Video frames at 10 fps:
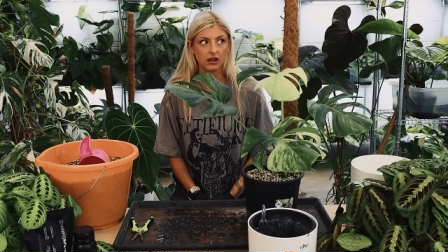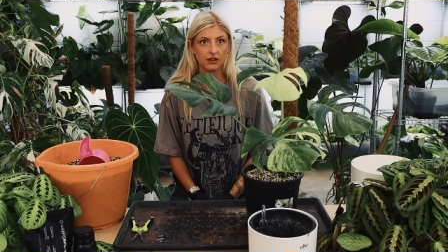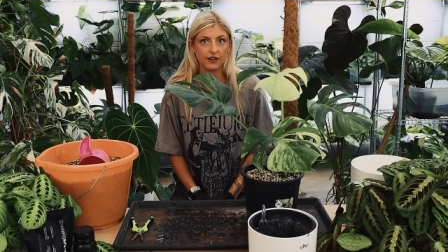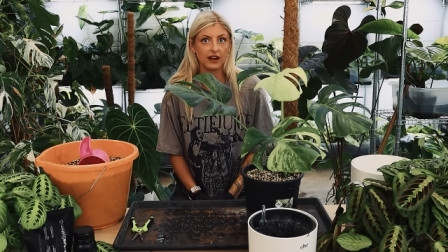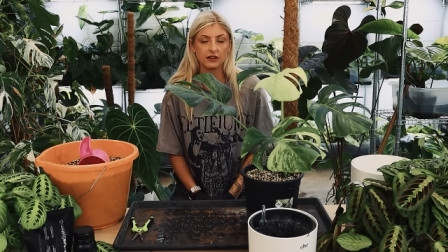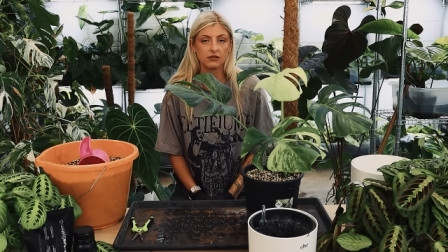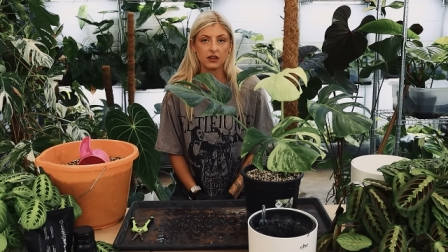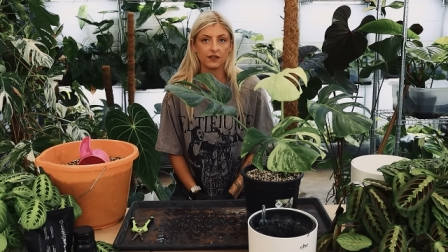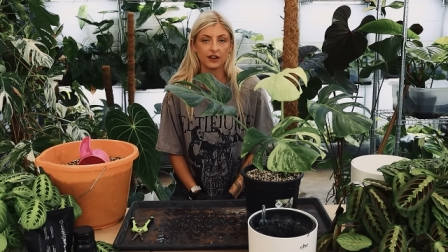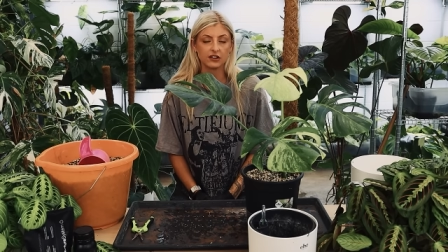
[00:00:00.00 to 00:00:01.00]
if I
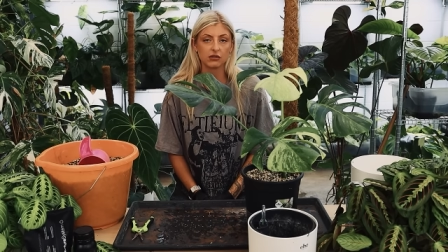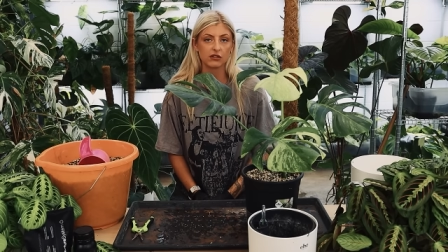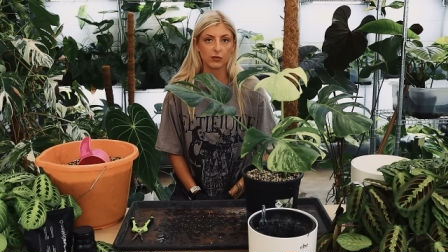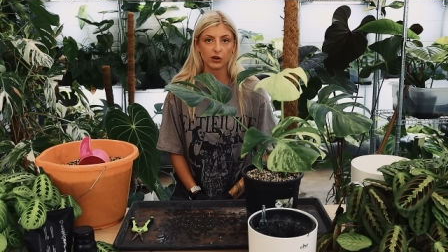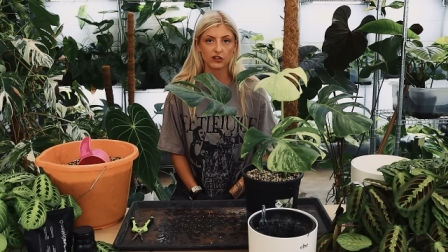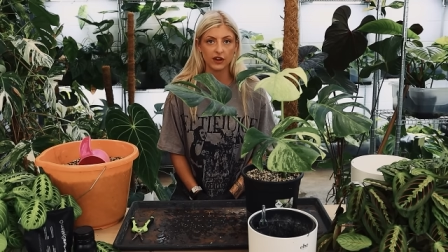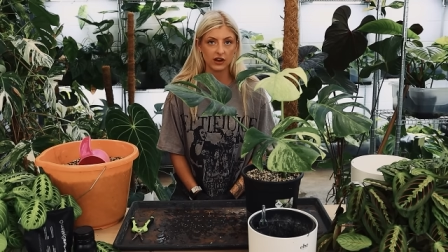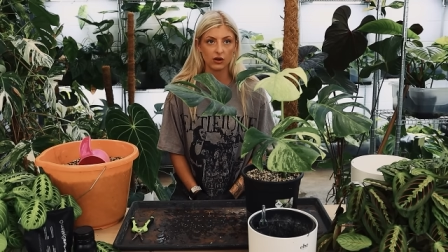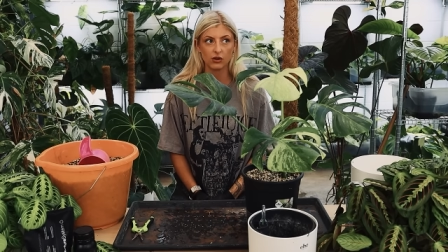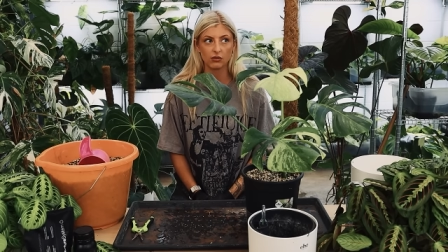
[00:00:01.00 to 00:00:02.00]
if I do a response
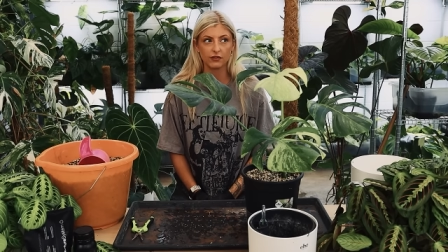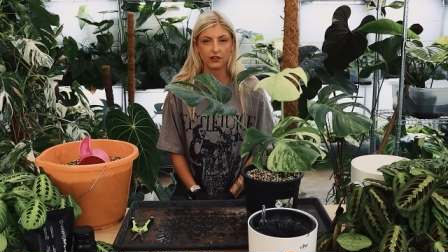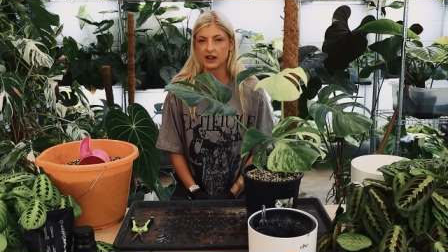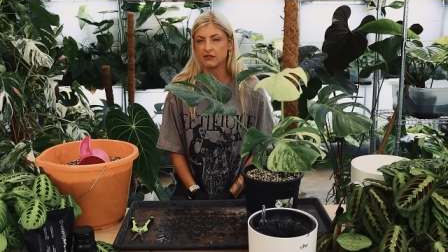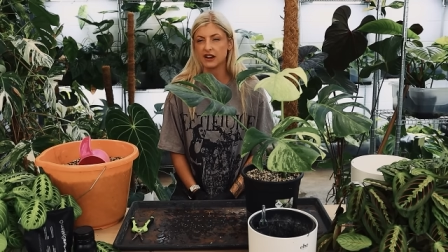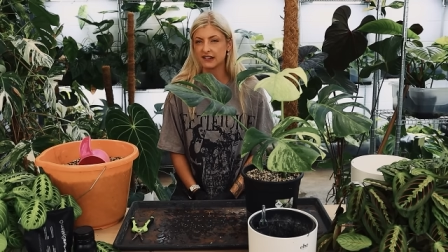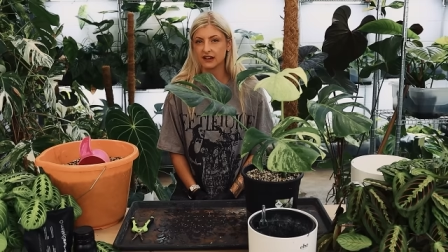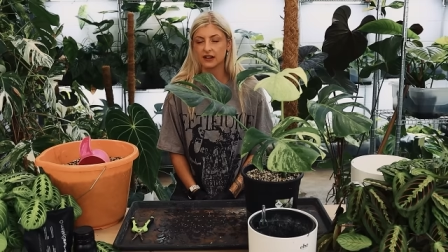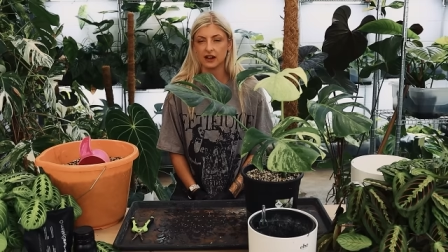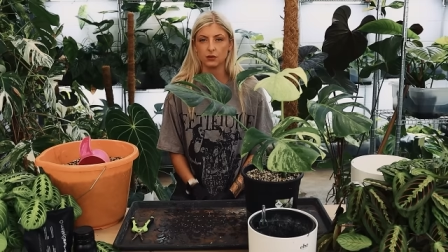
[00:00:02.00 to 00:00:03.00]
video for any
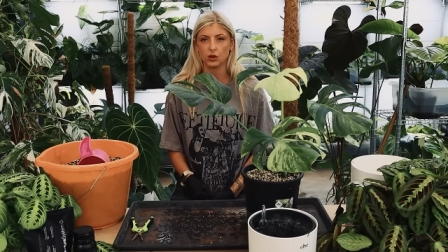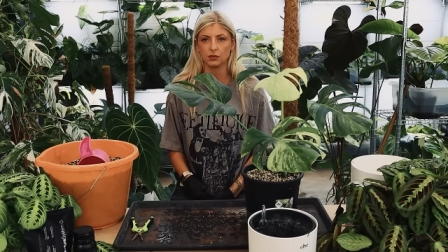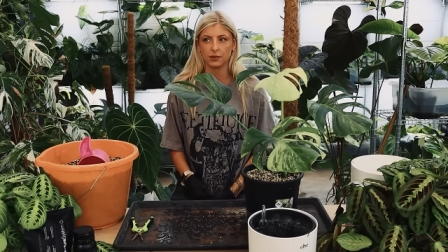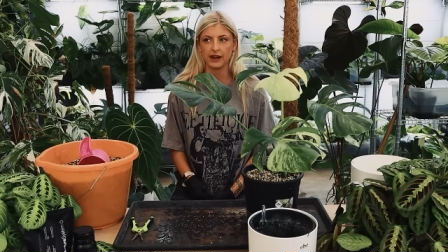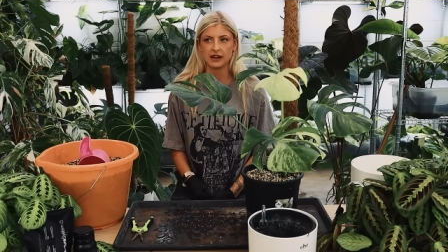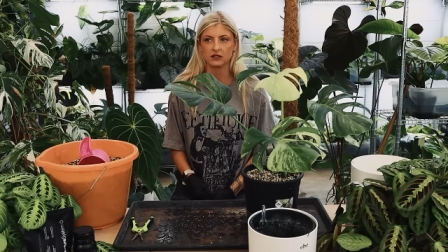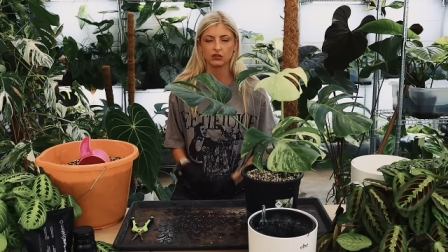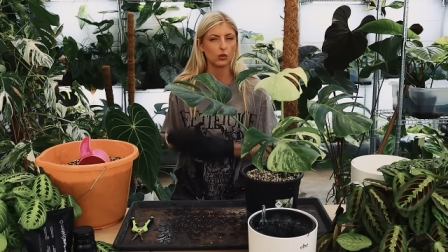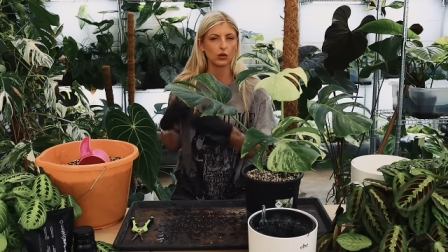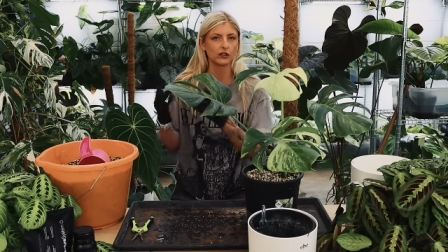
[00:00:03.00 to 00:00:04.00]
reason, it wouldn't be
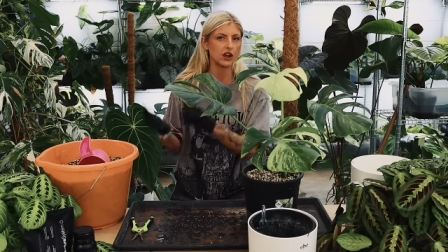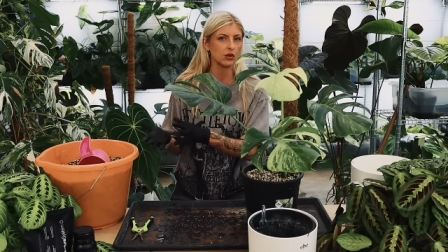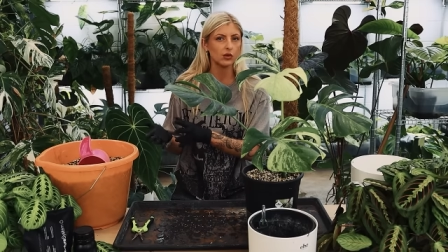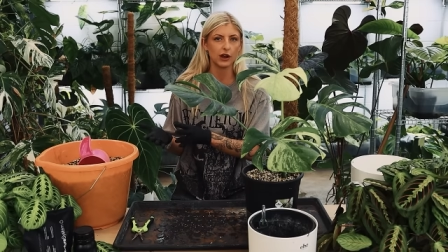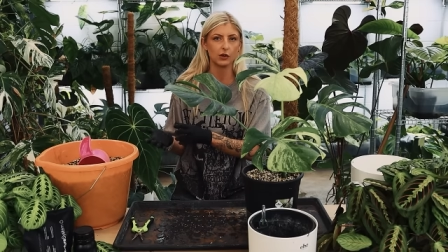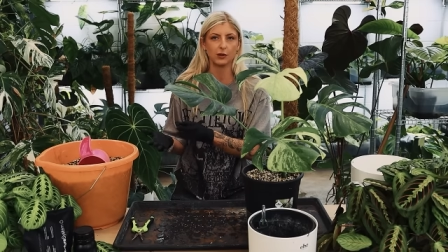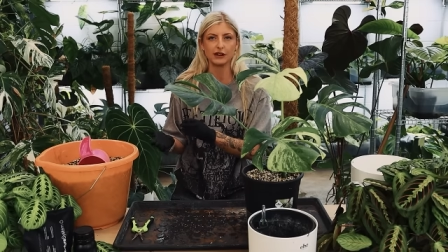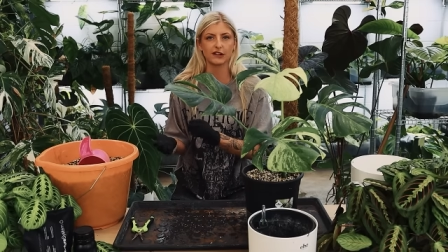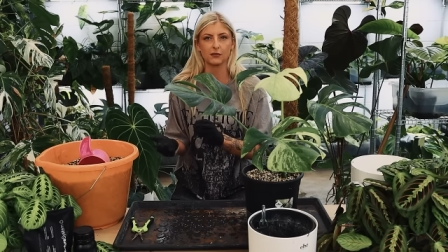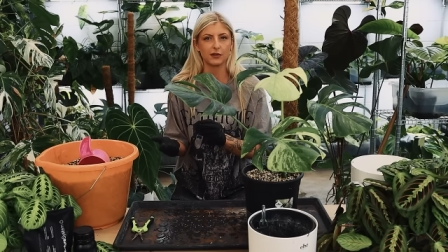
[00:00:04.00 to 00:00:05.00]
towards you. It would
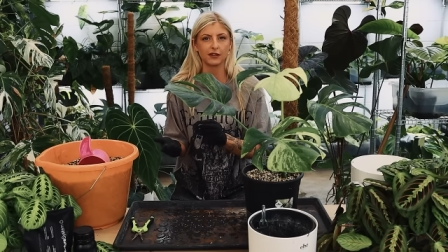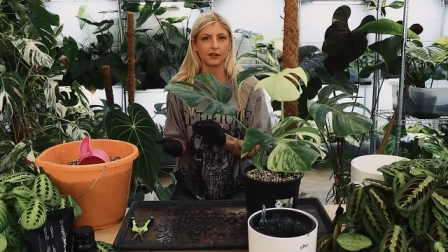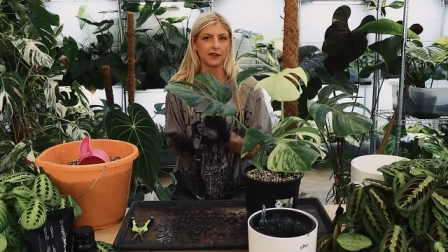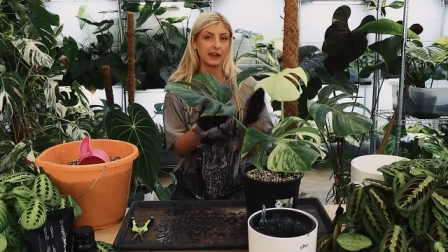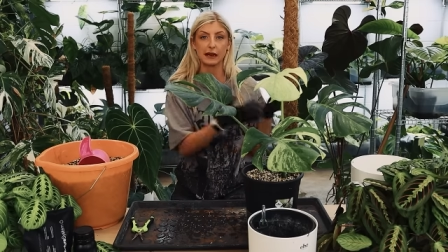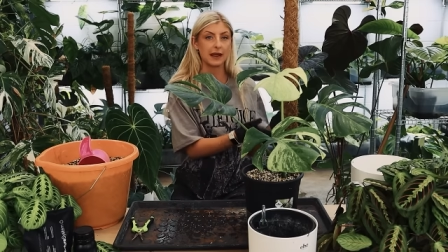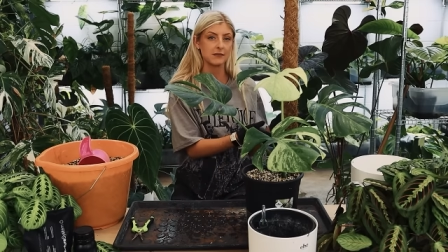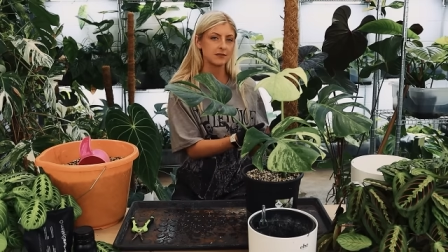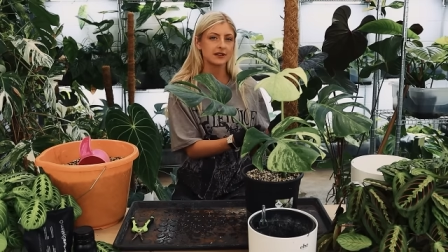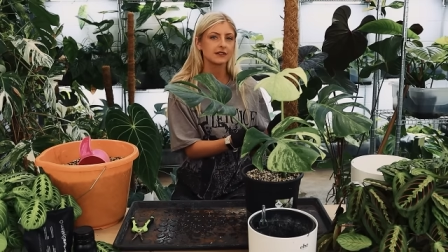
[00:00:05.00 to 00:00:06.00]
be to something that they
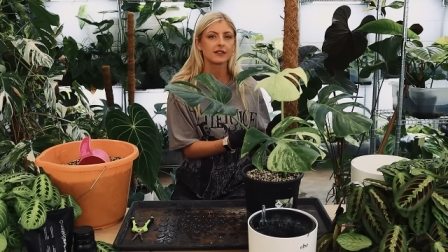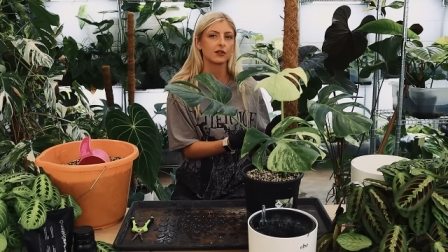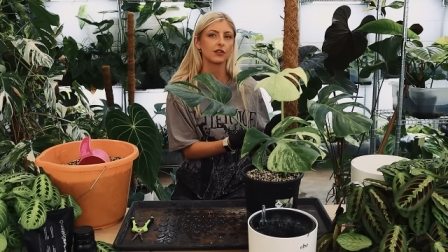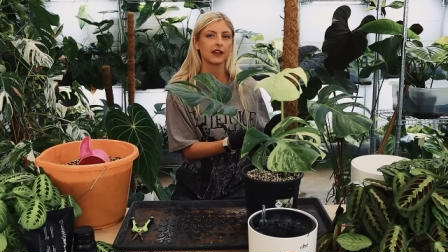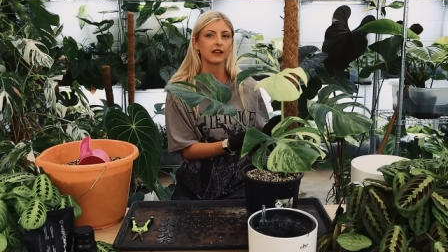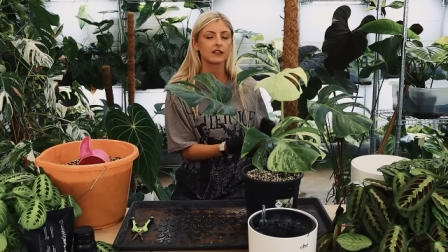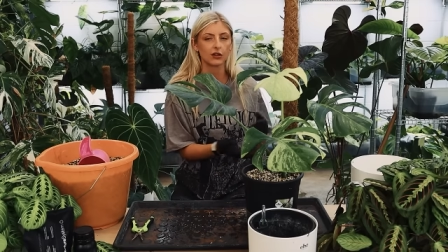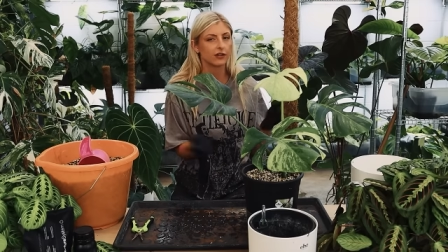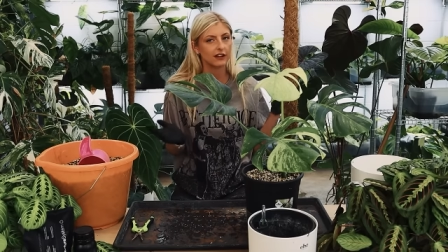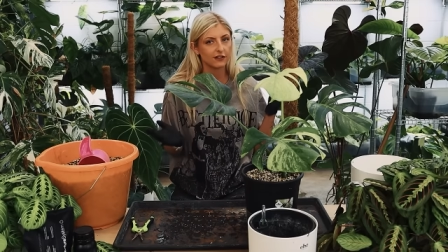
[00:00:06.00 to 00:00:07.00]
claimed, sort of thing.
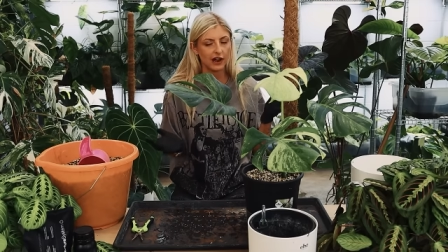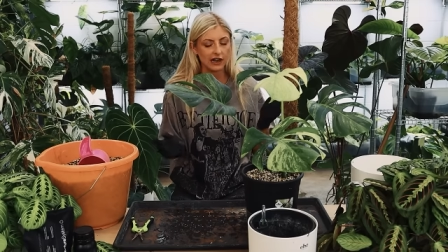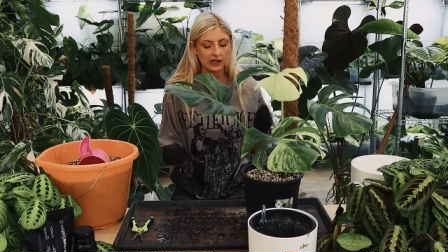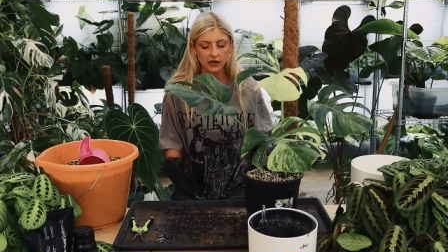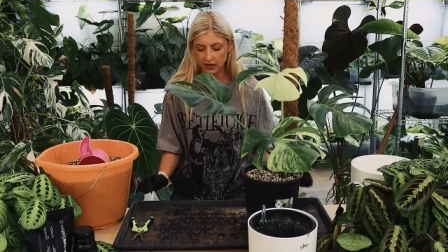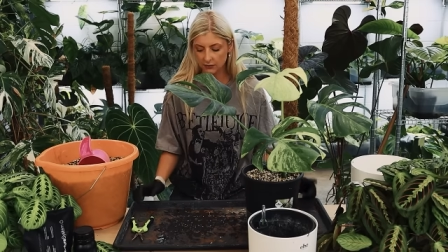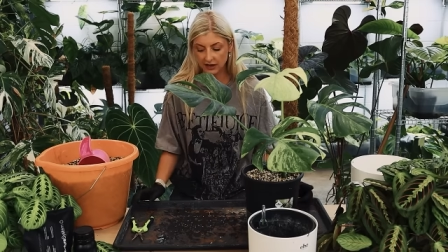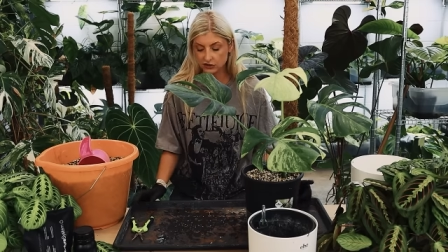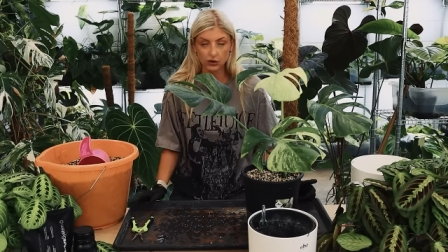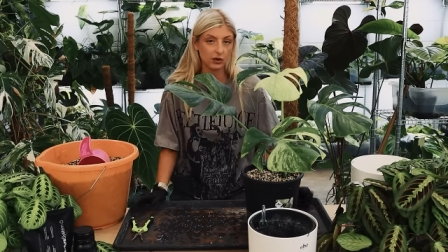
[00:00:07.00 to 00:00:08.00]
So that's fine. Um,
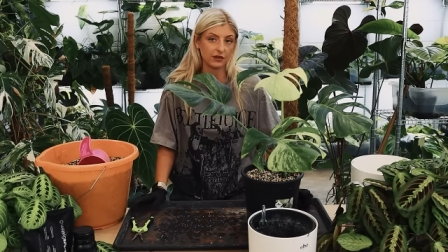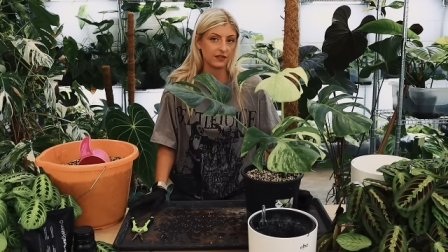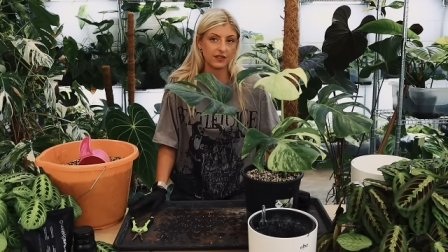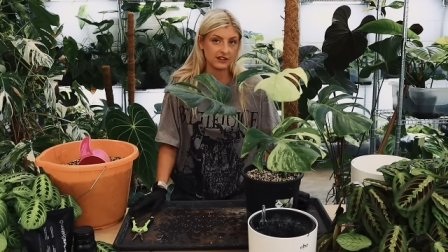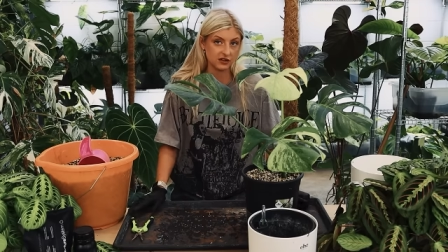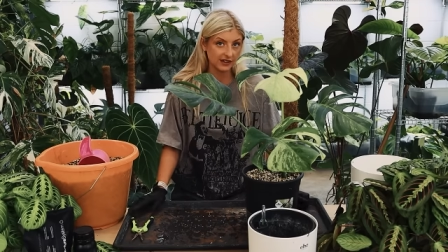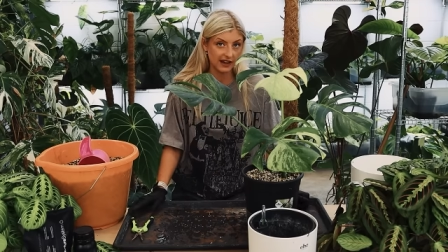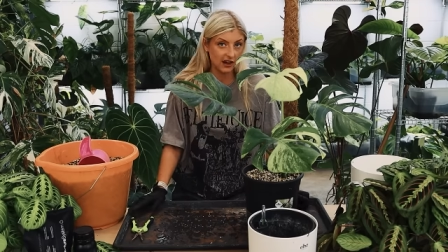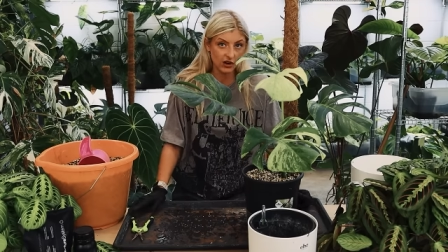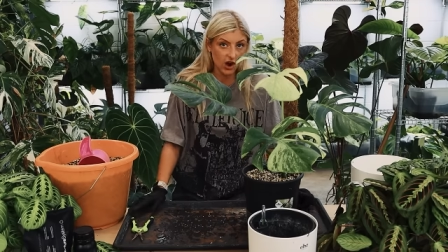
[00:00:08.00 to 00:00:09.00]
I don't know if they're doing
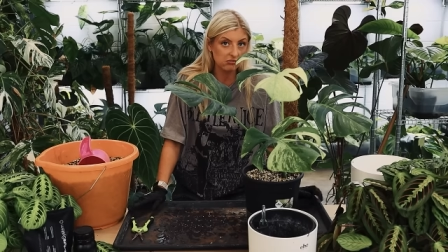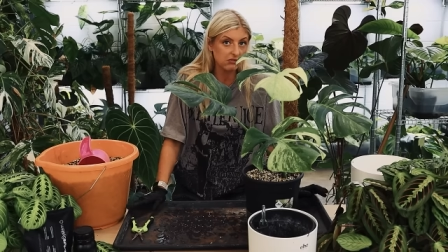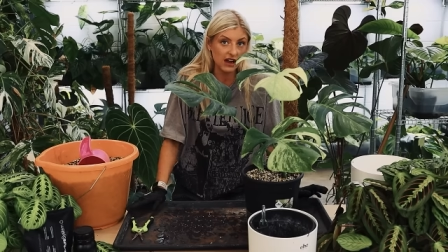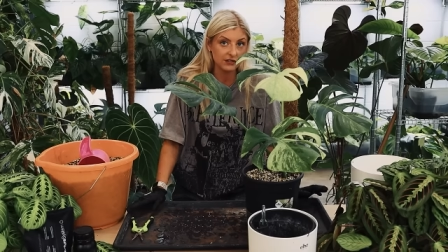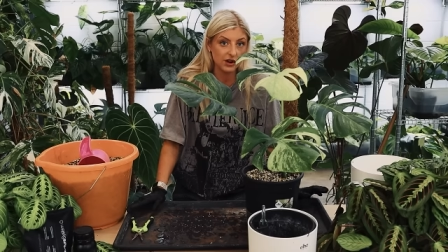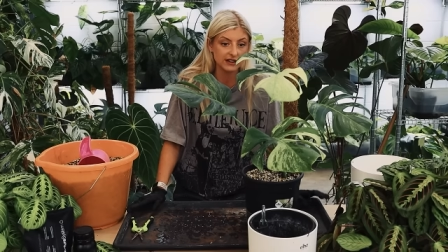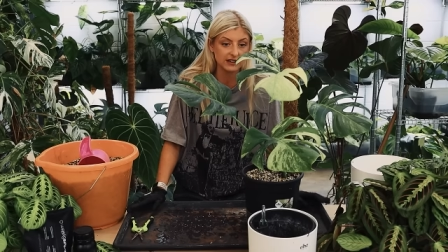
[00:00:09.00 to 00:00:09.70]
that or not. I have no